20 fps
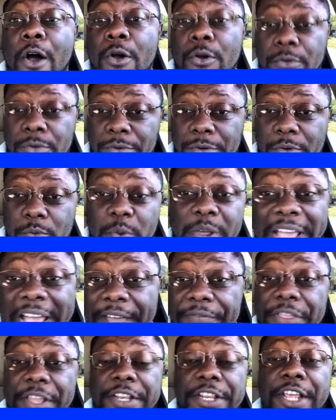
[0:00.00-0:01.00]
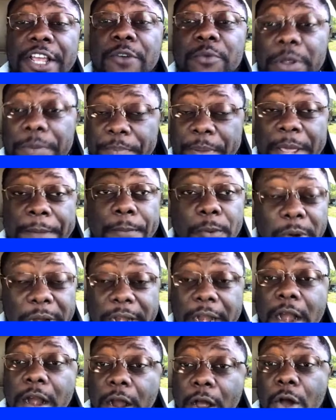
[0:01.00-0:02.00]
own, we have to deal with people
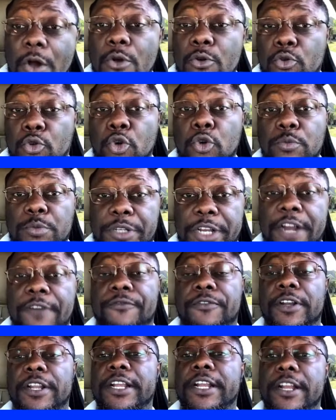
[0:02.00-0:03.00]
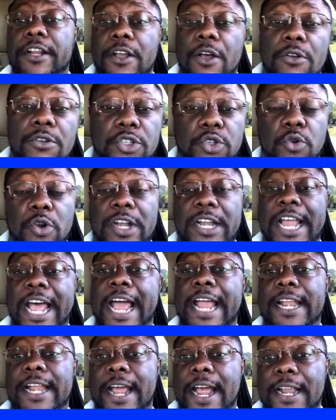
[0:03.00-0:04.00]
in our own group differently than those who are
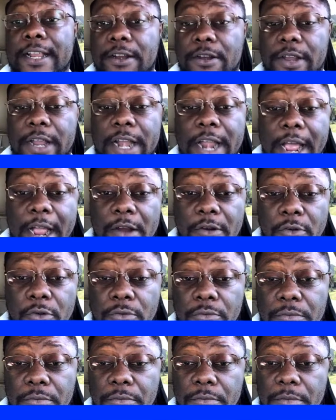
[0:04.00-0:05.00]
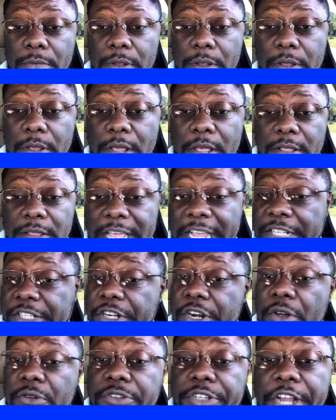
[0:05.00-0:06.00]
not in our group.
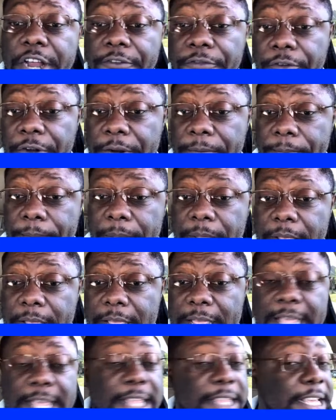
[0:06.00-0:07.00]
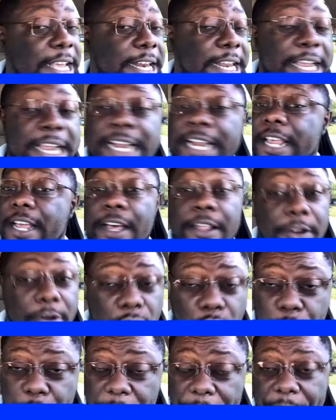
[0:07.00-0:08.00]
That's no different than any other
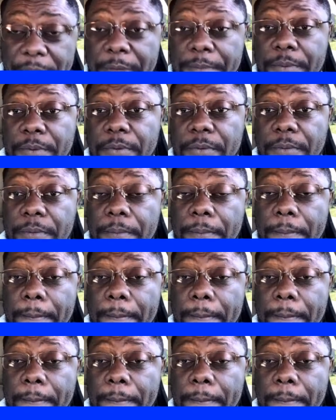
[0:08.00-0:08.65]
group of people.